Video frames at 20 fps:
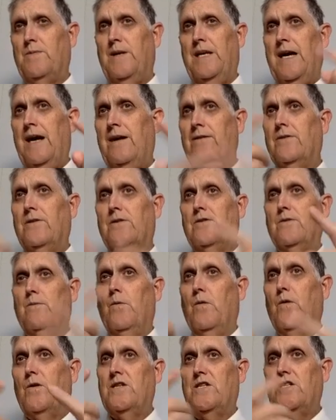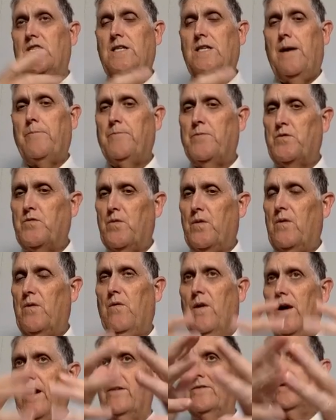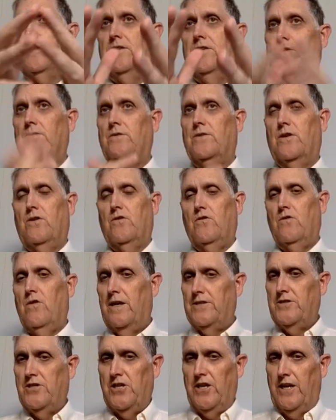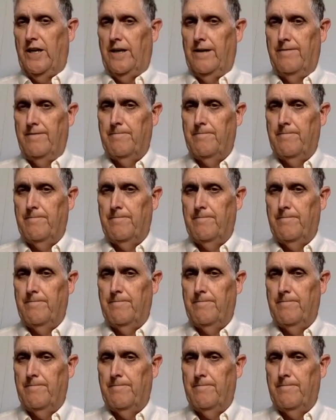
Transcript: but now there are more steps required to do the crunching.